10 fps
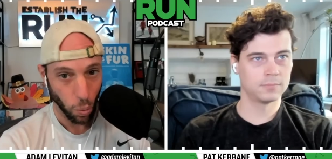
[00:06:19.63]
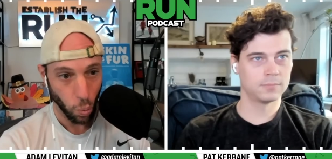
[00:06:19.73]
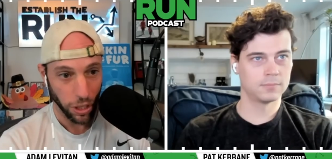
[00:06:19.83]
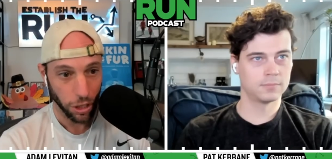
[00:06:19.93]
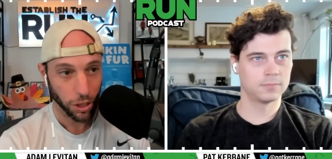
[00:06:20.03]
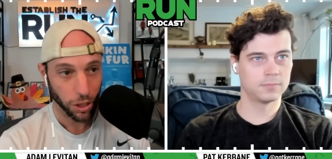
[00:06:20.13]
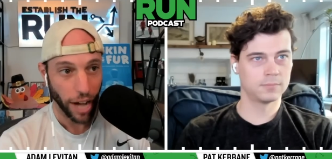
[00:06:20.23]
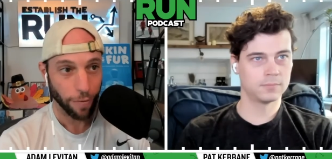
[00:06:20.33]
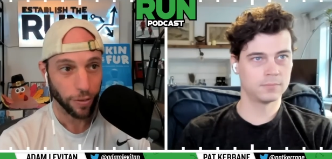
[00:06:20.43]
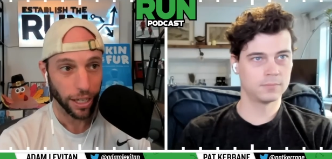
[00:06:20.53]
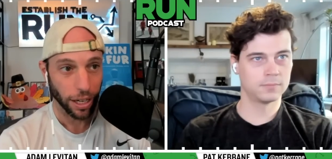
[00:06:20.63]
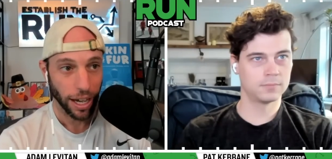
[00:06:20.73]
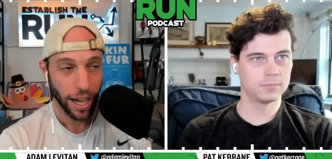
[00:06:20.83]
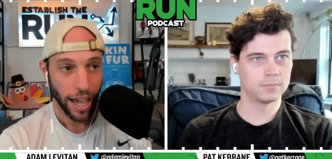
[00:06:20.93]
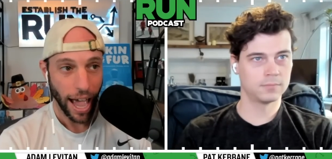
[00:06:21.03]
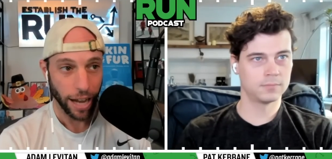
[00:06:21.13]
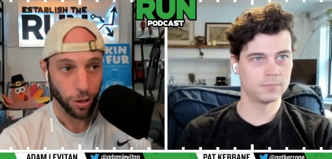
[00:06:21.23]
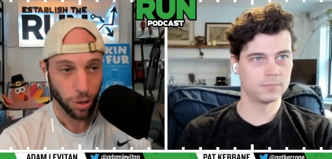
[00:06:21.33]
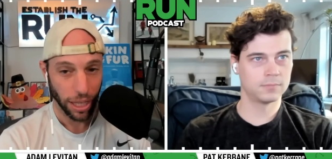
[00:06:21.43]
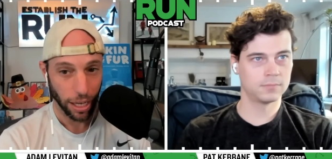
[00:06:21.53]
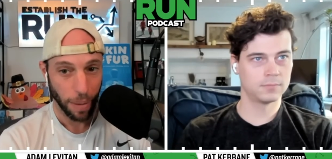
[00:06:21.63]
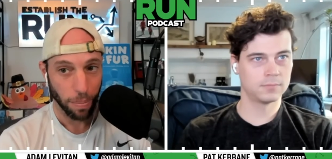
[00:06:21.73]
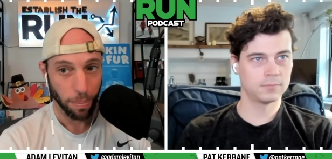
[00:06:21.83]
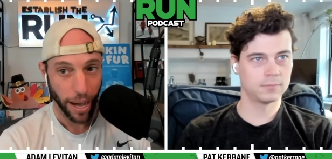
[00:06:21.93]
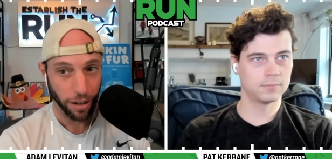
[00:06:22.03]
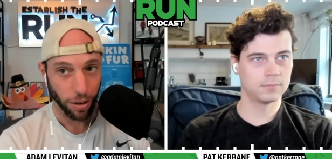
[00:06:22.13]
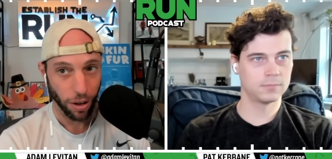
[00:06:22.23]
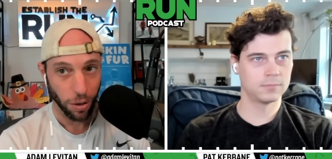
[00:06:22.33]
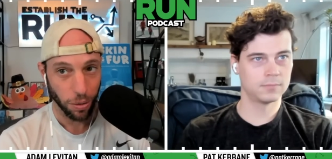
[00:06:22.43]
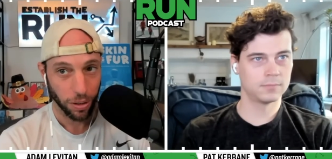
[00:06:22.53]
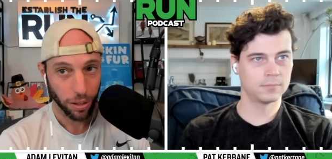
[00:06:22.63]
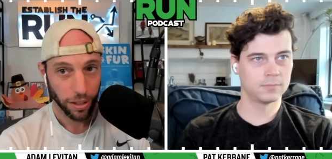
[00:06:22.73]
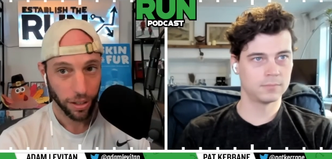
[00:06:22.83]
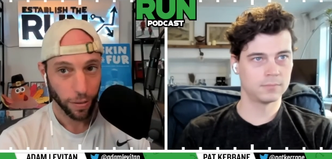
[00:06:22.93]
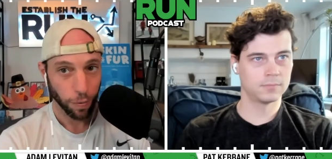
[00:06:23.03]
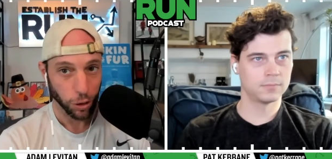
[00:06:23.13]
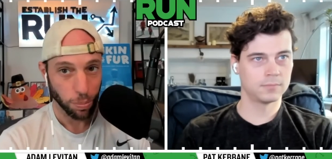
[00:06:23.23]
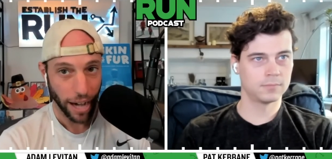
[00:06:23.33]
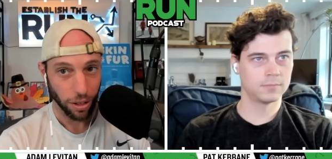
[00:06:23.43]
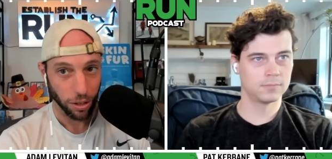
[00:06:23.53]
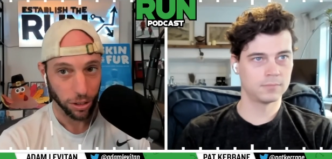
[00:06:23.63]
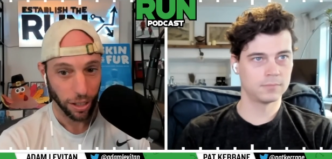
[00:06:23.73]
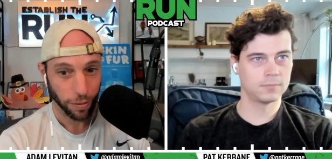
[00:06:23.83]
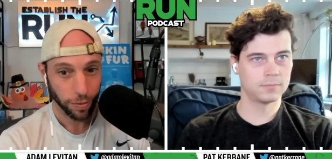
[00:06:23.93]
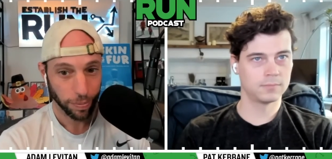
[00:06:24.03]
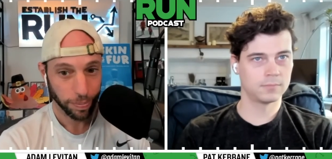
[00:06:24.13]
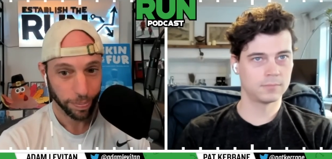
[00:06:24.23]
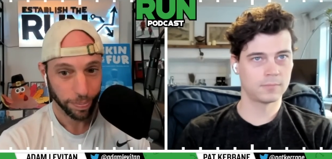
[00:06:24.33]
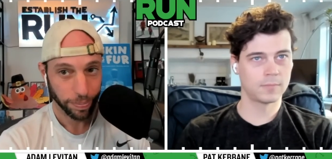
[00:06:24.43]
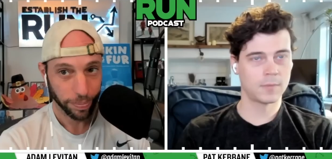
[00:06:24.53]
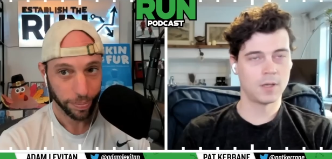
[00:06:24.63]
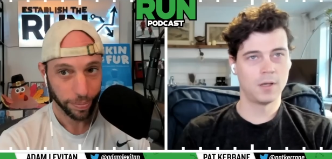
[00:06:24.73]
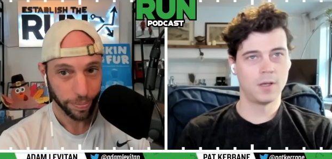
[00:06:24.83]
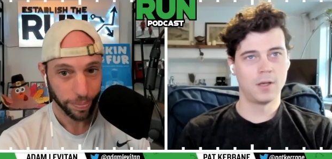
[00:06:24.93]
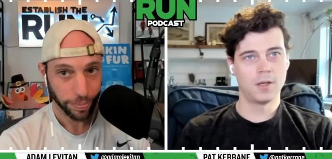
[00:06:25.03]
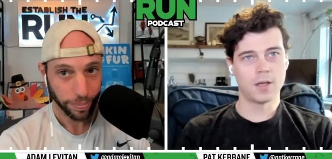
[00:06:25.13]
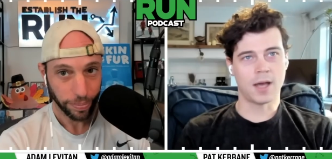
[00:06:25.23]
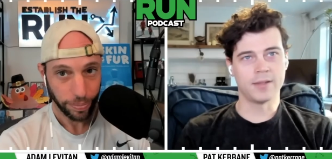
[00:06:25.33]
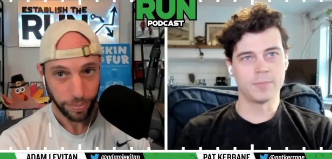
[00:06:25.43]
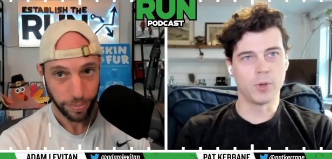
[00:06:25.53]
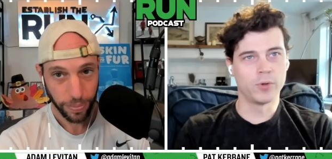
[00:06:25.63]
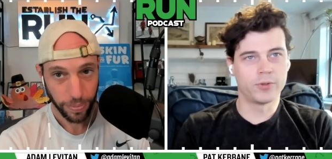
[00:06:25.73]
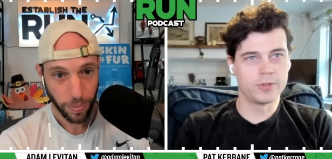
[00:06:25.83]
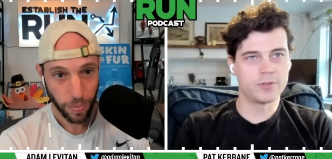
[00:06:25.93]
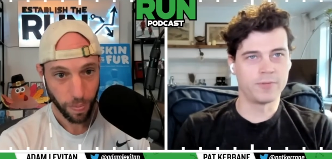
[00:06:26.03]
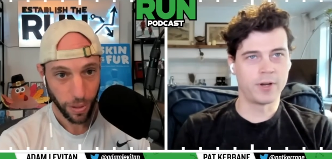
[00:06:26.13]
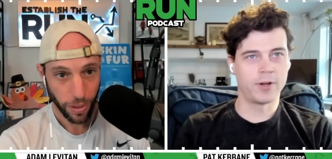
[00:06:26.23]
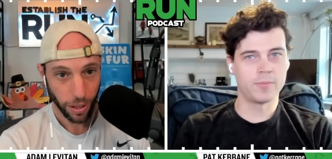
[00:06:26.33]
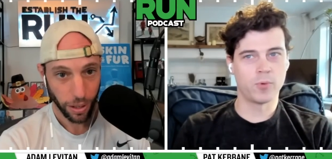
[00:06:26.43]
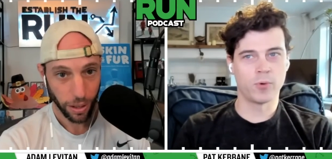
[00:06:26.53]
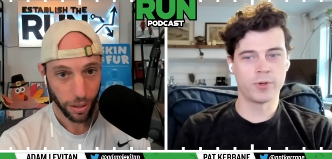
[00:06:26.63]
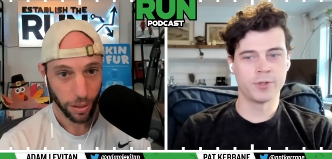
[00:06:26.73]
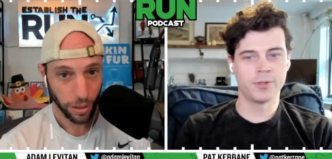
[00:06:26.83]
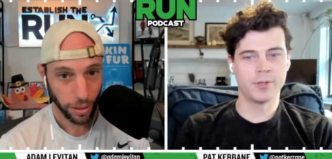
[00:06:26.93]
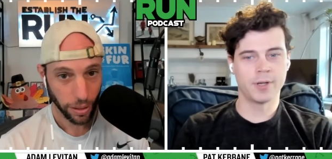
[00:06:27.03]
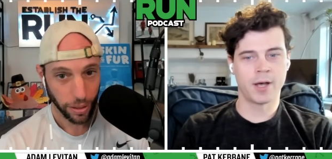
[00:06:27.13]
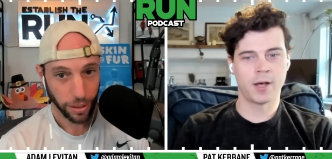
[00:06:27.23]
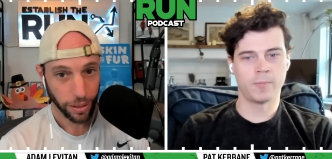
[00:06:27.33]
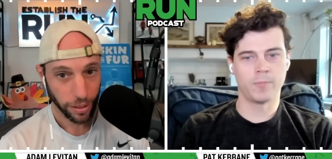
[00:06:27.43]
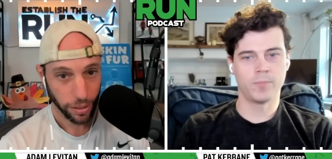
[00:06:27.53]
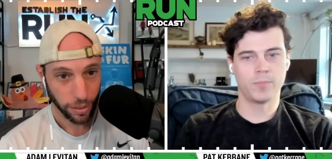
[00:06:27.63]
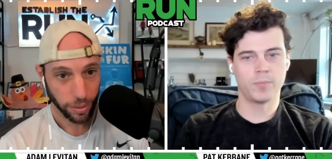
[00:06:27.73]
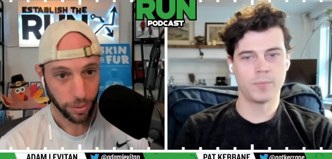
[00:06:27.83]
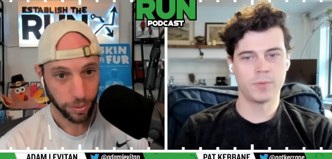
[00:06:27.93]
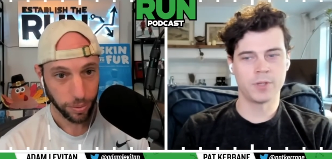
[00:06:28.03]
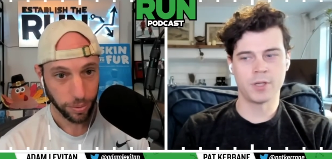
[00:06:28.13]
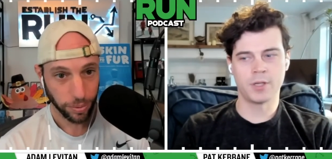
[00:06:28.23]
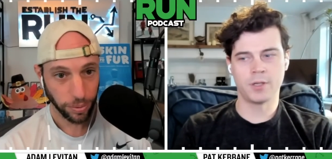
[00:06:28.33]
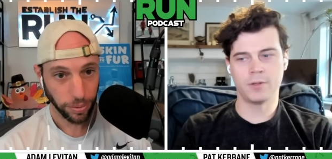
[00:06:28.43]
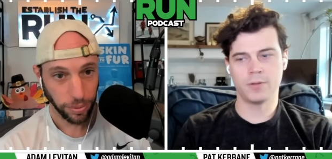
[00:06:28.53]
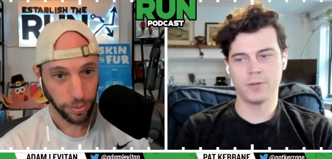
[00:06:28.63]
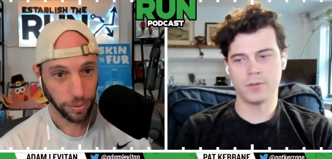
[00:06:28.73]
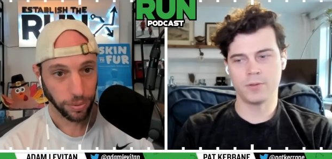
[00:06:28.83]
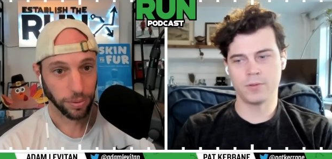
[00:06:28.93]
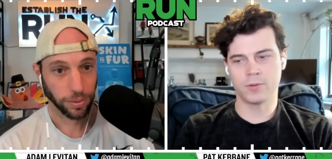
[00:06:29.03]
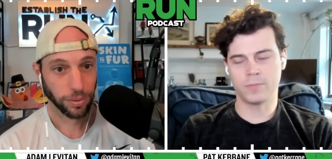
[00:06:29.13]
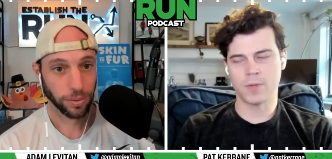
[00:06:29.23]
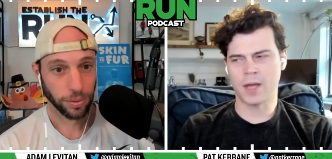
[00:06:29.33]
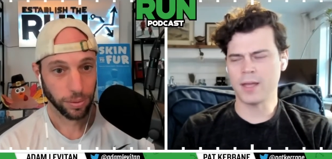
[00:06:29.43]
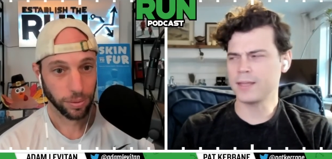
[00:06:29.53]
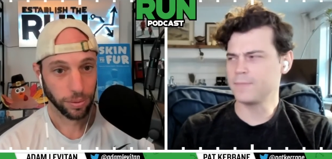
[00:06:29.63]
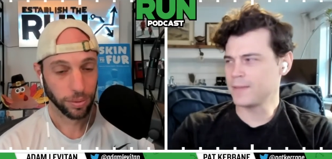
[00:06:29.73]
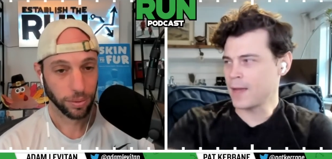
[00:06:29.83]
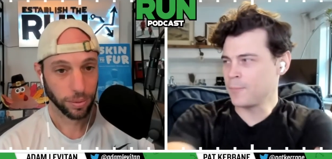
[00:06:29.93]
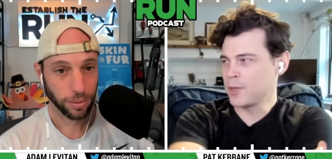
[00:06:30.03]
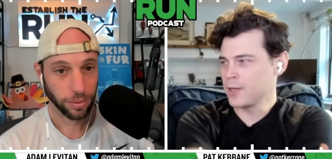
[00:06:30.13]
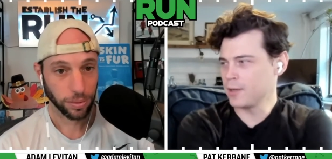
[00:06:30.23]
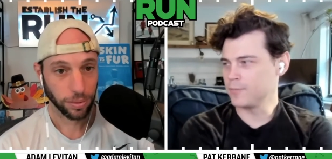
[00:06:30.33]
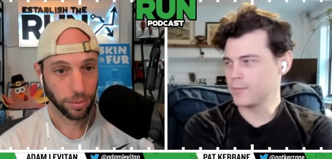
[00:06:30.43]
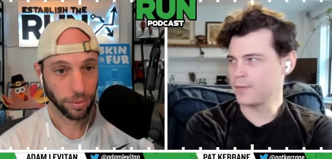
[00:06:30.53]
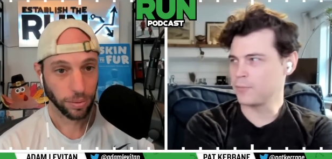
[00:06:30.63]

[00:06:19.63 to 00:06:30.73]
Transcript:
Speaker 1: When you were drafting, how do you think about micro versus macro stuff?
Speaker 2: I think both are just very important. Um, the I, am gonna. it